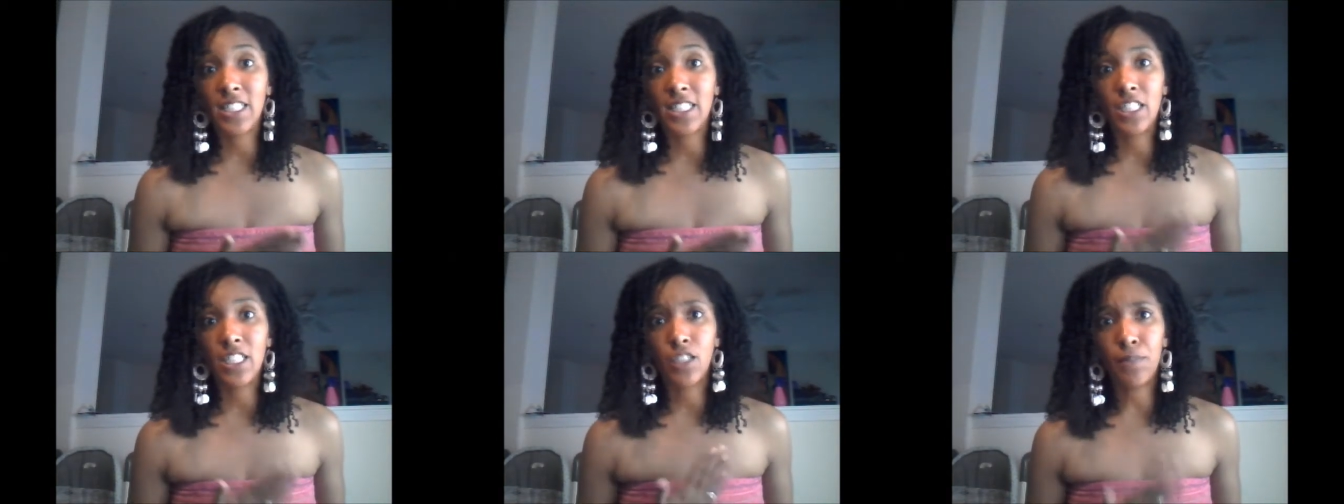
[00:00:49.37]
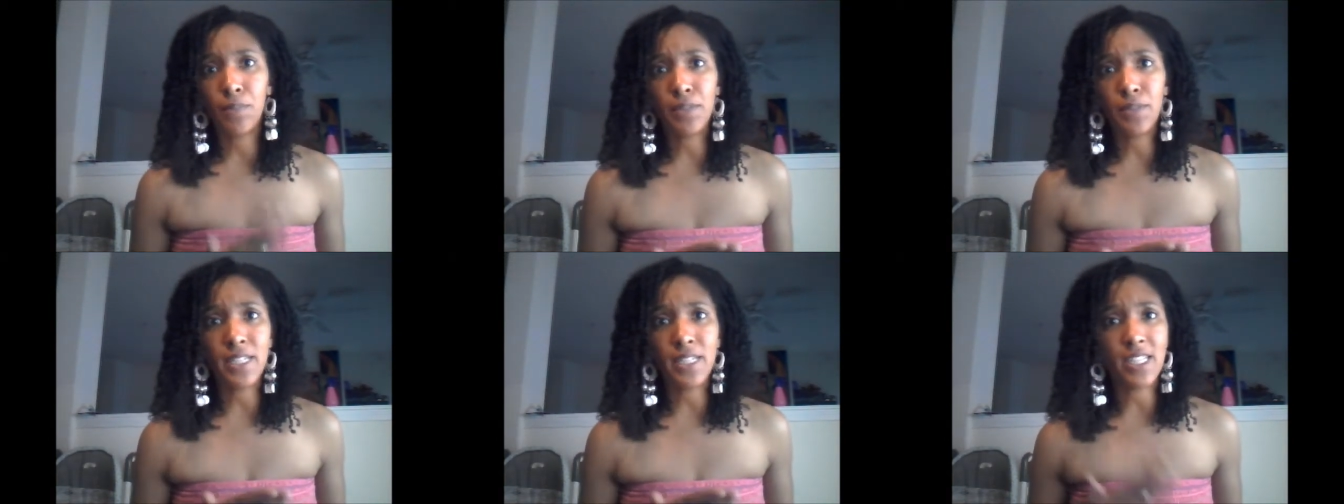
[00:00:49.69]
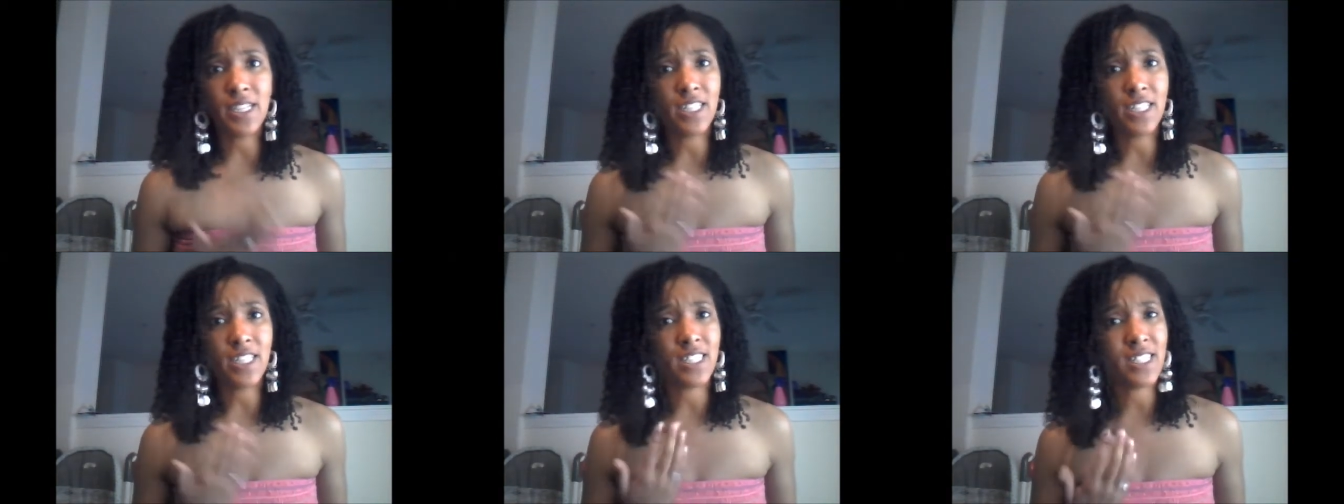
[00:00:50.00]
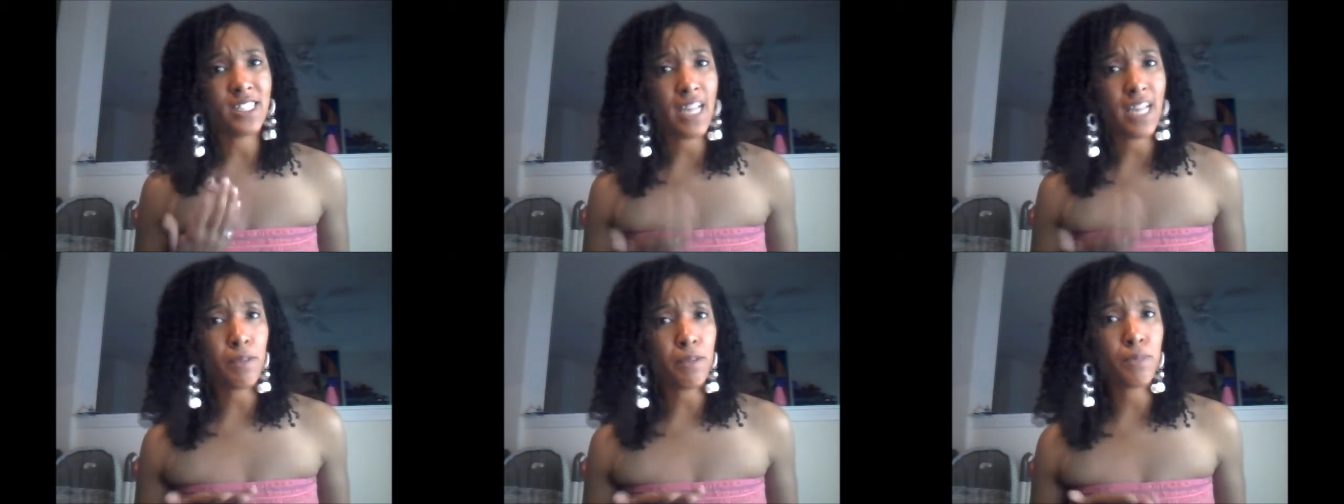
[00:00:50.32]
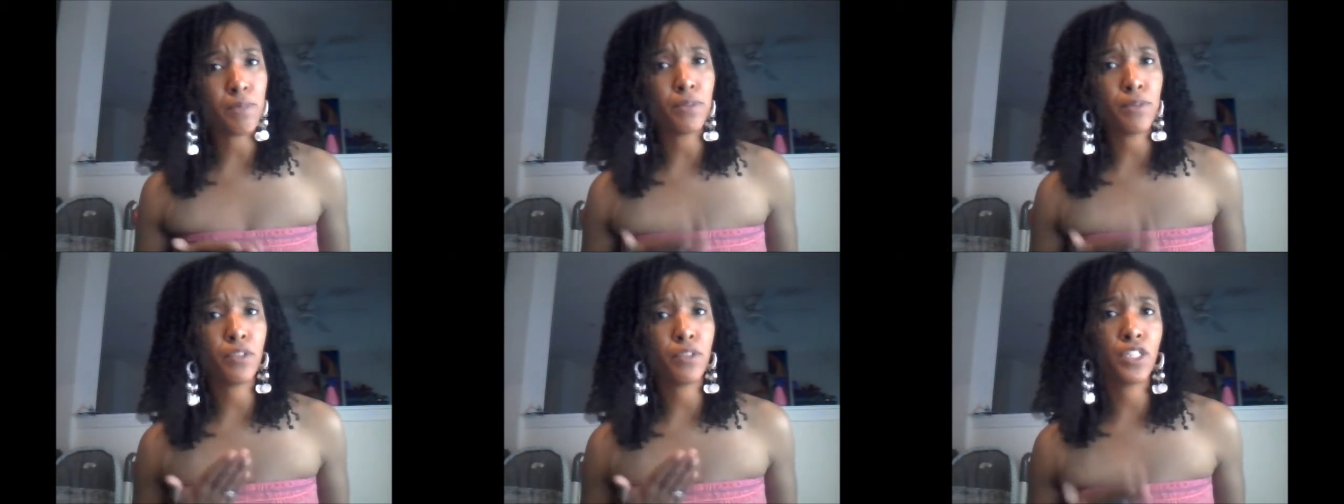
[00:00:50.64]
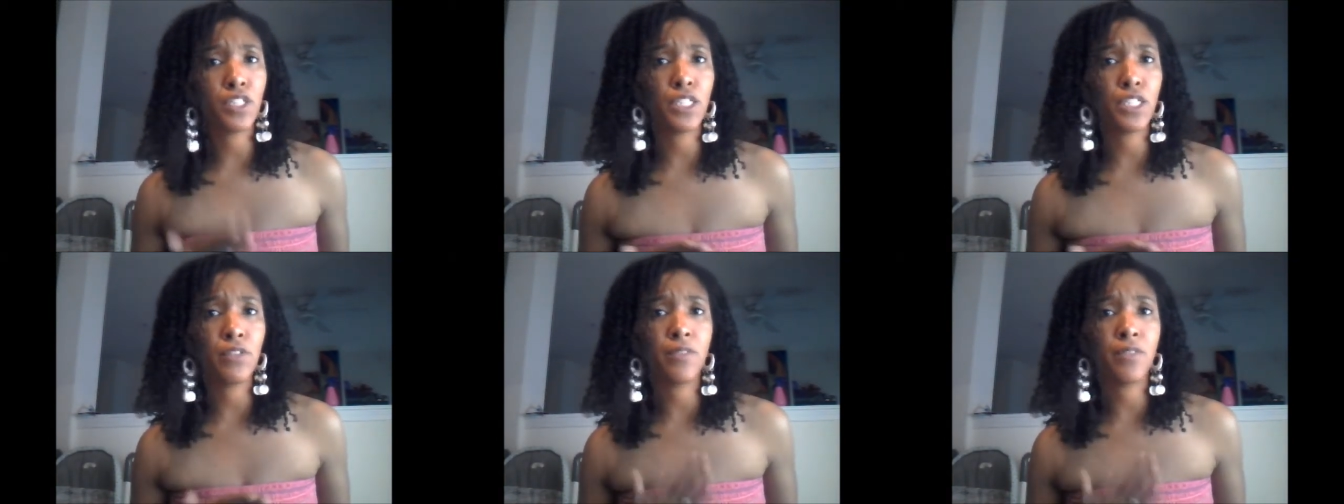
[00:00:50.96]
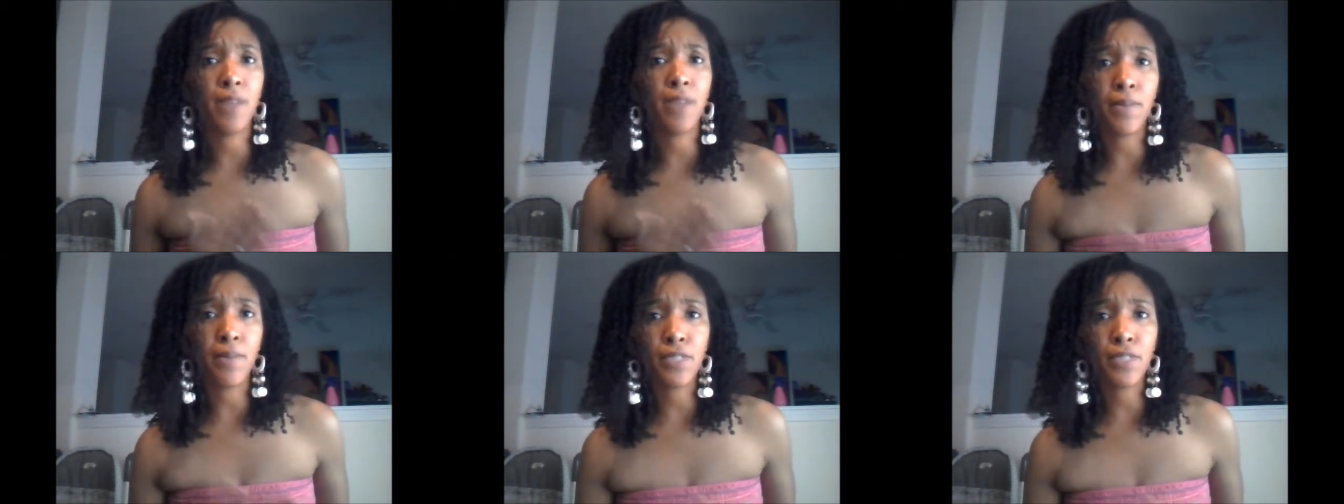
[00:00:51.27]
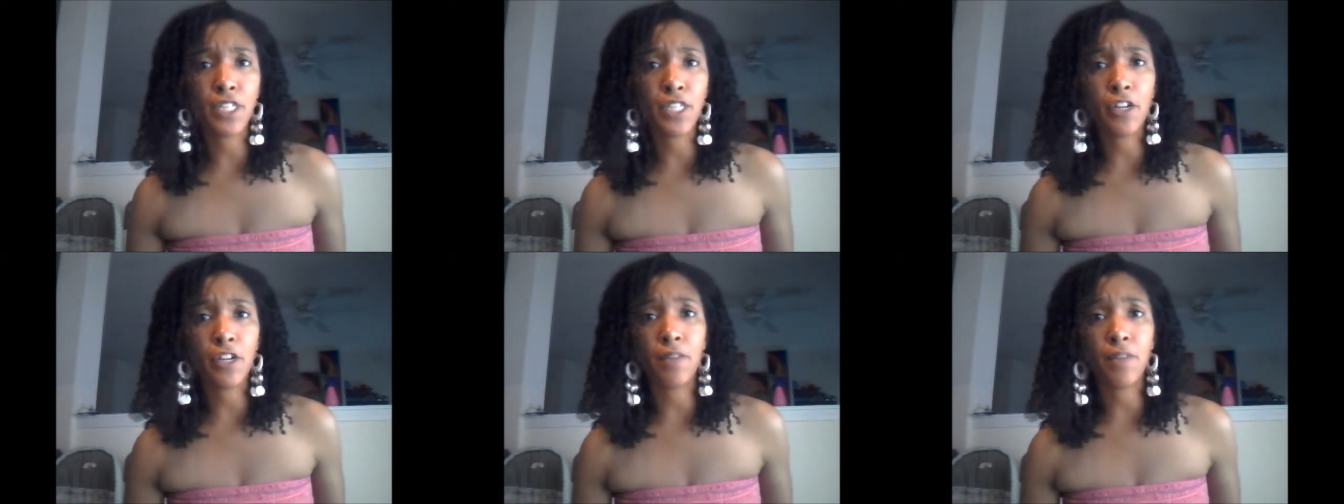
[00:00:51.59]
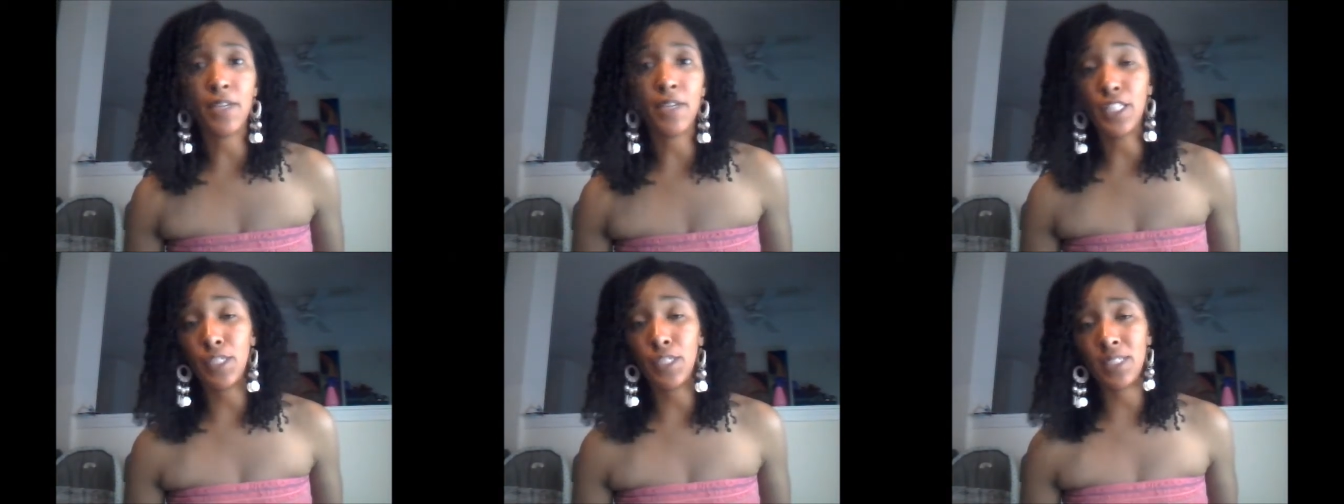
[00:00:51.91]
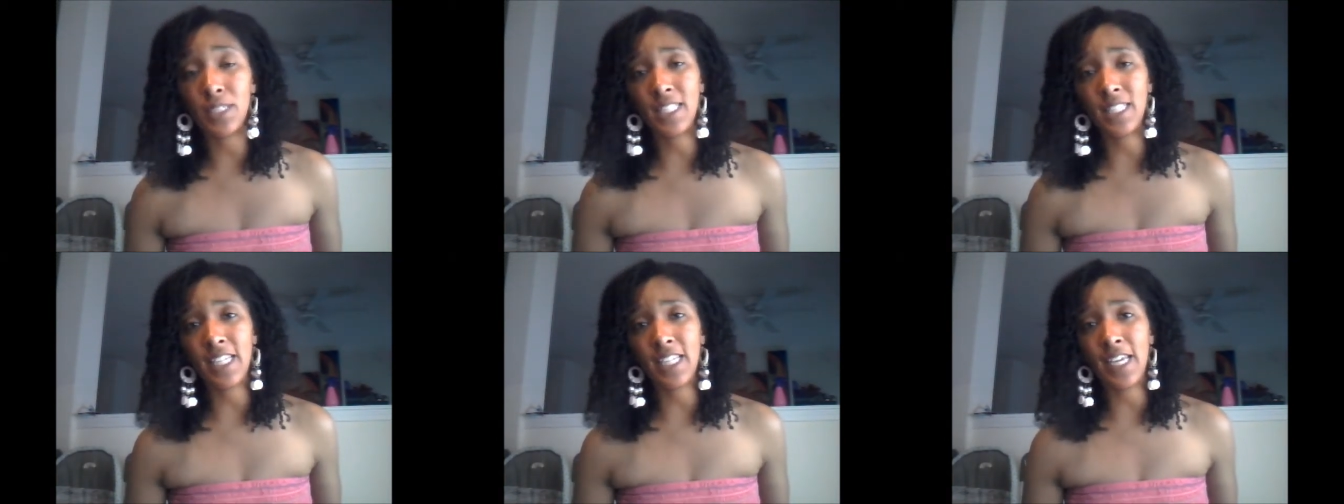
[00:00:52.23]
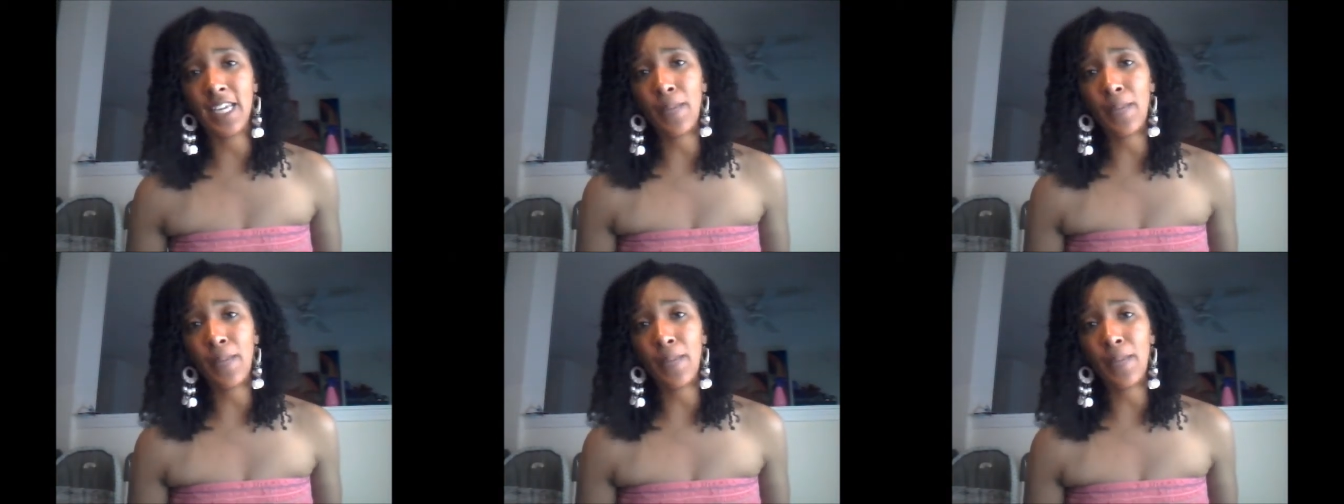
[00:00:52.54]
could put a tablespoon or two of maple syrup into the tea,